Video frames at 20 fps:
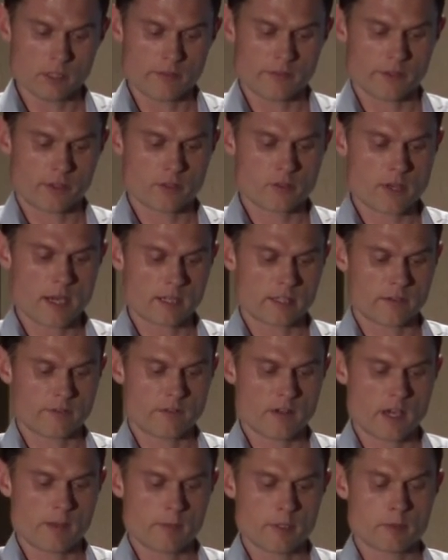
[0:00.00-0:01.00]
of extracted
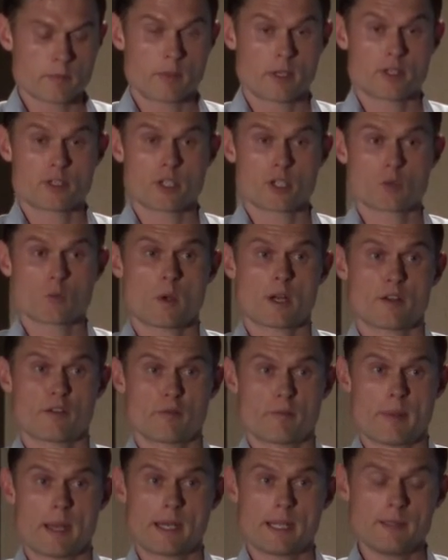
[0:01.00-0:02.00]
fibers, but it's just one
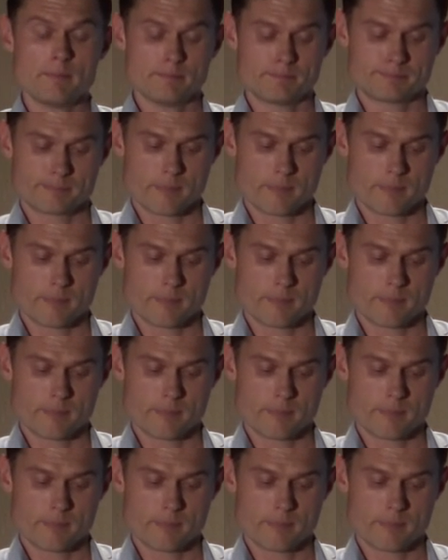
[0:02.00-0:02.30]
of many.